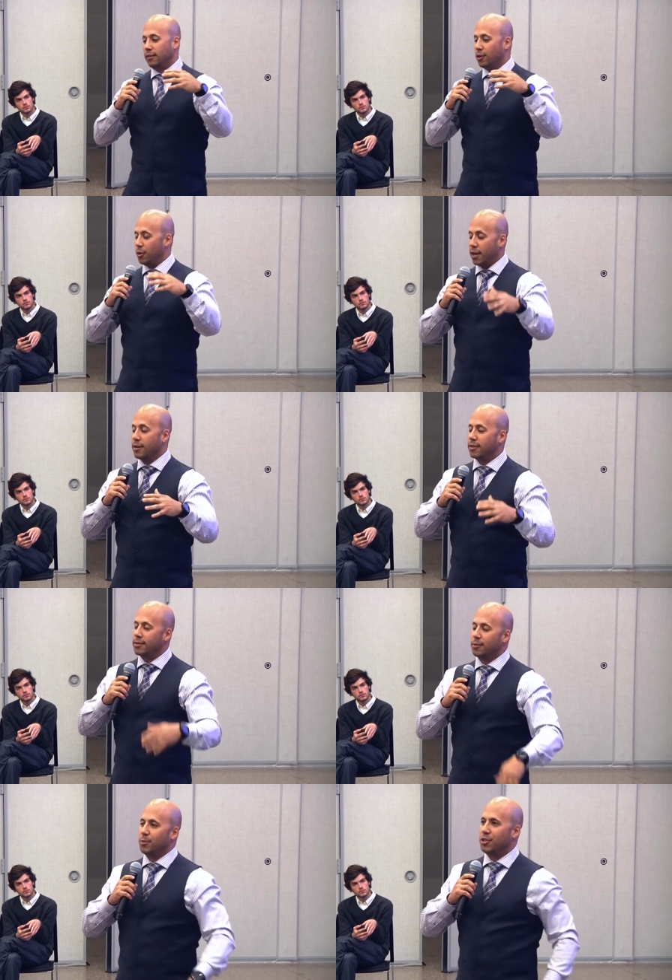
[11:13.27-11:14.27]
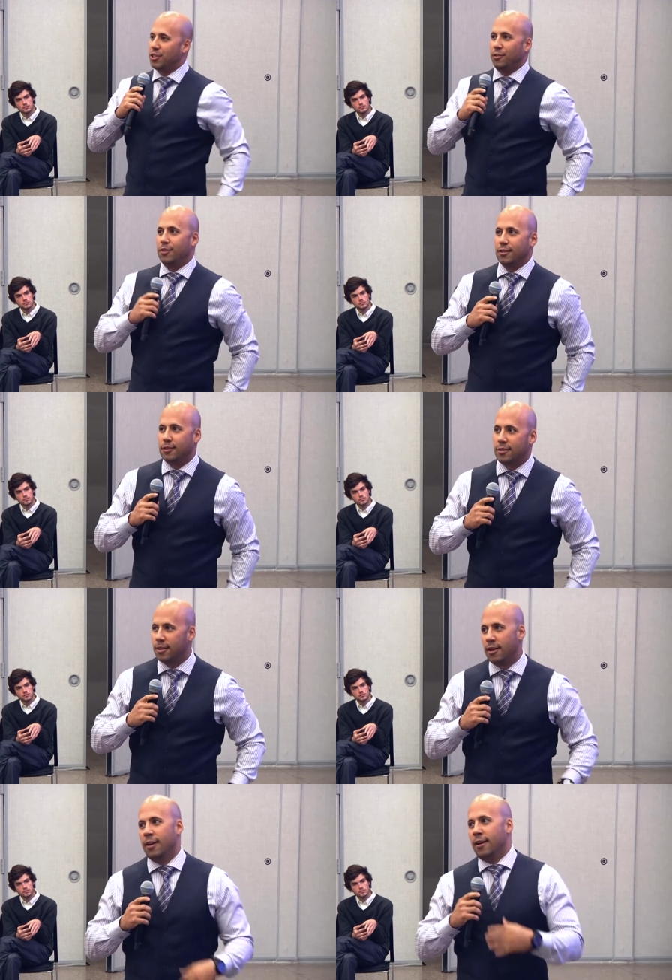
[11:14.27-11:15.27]
you know, getting into
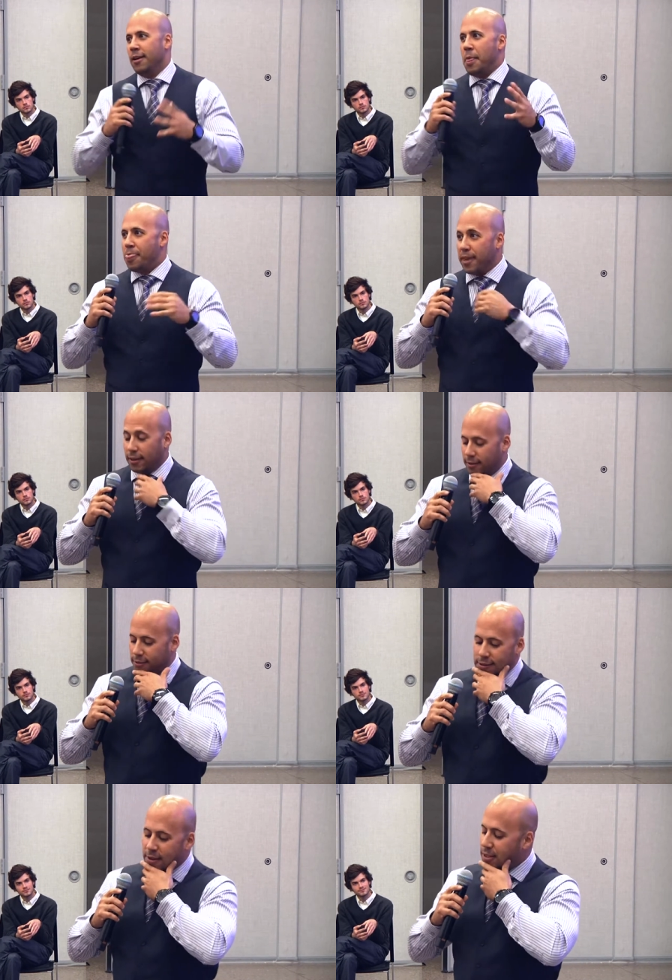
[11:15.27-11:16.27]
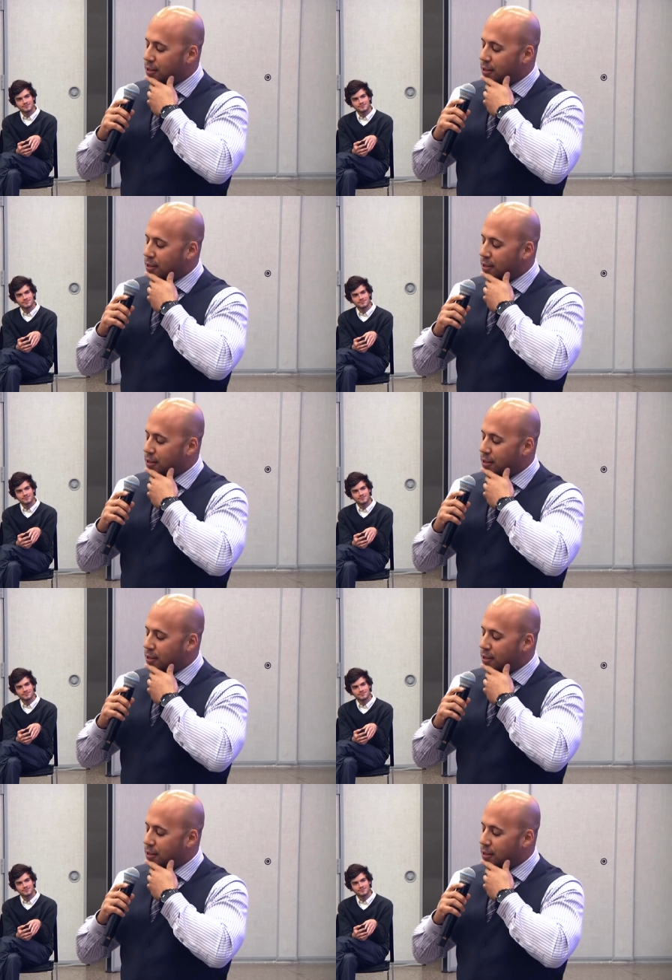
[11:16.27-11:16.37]
mischievous things.